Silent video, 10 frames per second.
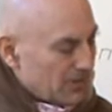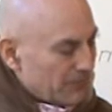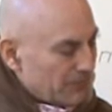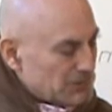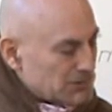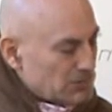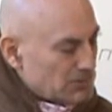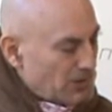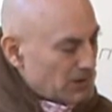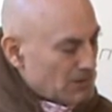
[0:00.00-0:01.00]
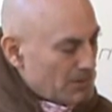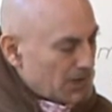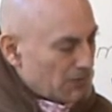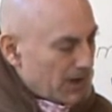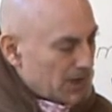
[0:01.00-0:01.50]
First, Lord Balaram
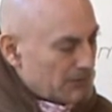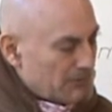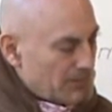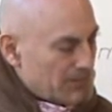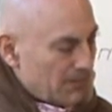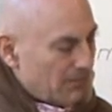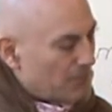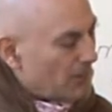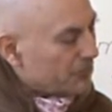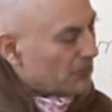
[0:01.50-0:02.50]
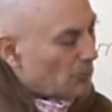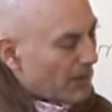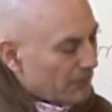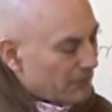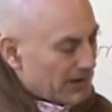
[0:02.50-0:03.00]
inquired from them about their
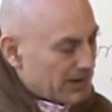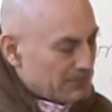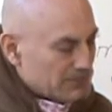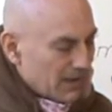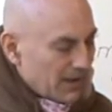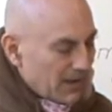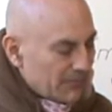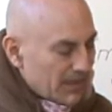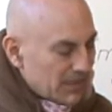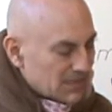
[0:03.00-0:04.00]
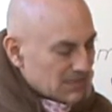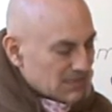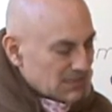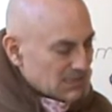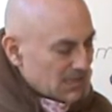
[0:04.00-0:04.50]
welfare, and then,
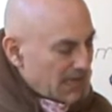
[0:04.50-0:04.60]
since they